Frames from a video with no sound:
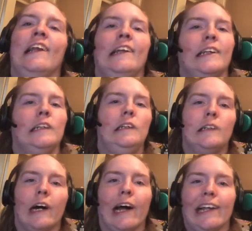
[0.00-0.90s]
to
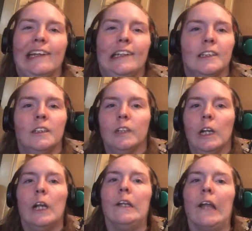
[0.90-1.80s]
try to
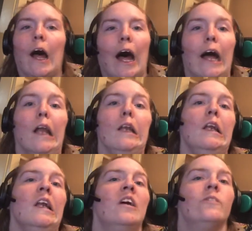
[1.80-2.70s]
reenact
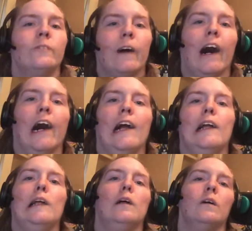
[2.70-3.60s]

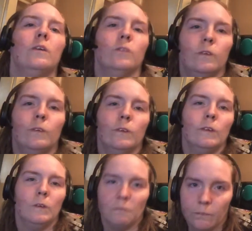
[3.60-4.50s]
my
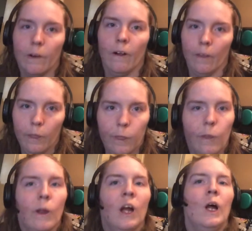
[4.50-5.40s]
birth.
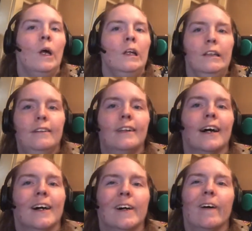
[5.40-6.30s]
So
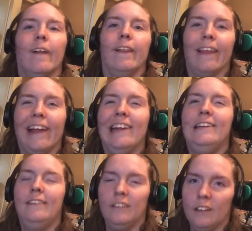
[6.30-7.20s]
they
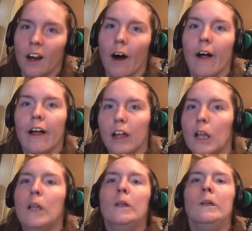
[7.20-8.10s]
got
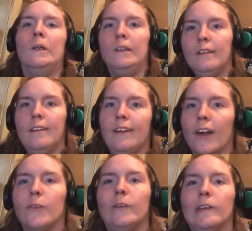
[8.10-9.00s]
a
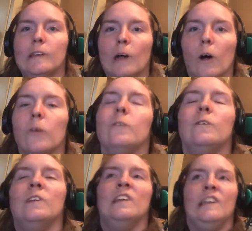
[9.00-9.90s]
skipping rope
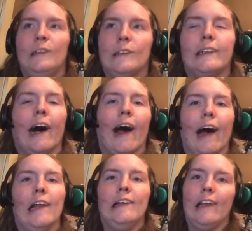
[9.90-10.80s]
to
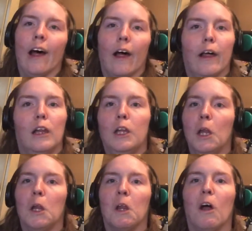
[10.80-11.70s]
act as
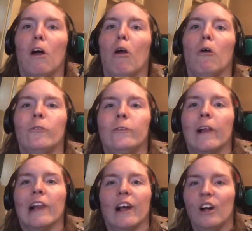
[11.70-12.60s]
the
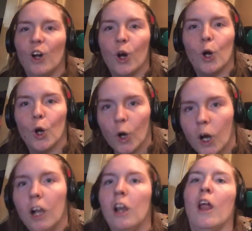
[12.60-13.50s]
umbilical cord,